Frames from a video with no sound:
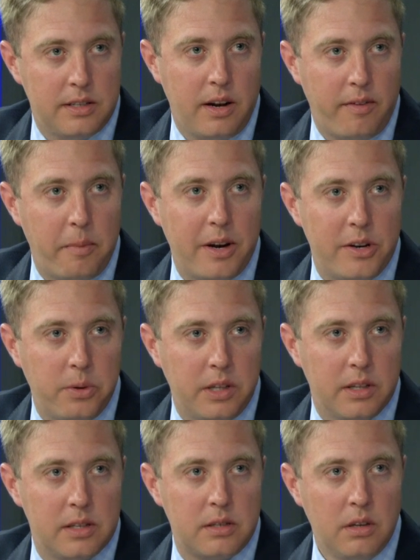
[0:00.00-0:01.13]
isn't everybody doing
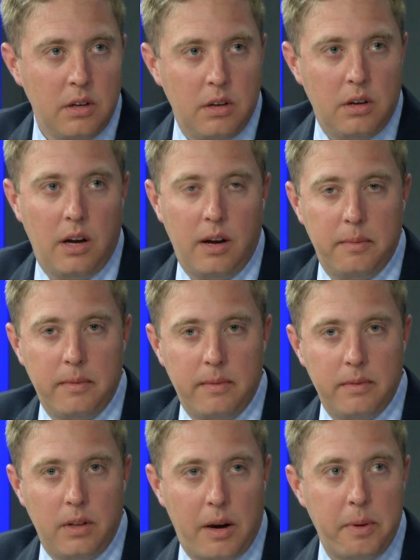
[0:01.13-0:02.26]
this? Um,
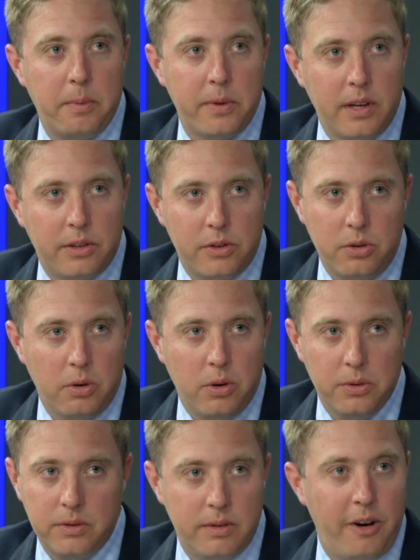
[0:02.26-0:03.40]
a lot of people think they're too
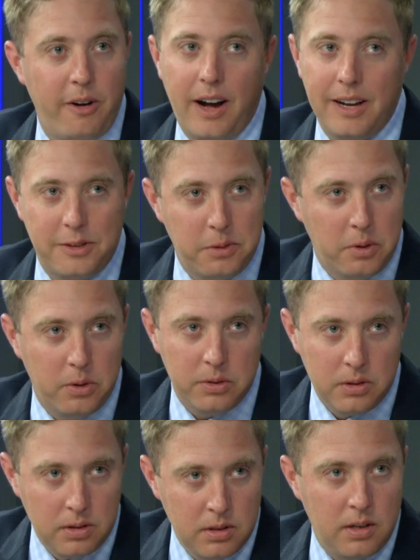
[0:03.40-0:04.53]
old. They're not too old.
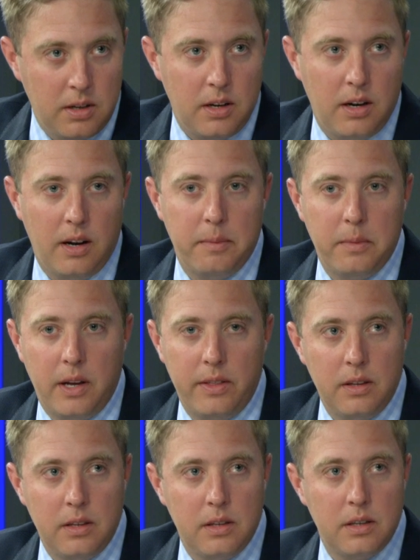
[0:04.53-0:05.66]
Um, so when
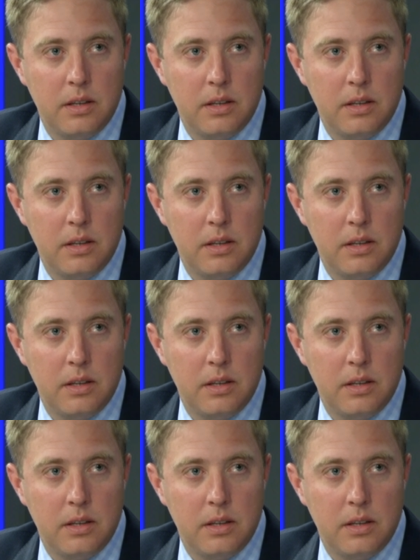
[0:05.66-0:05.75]
you hear a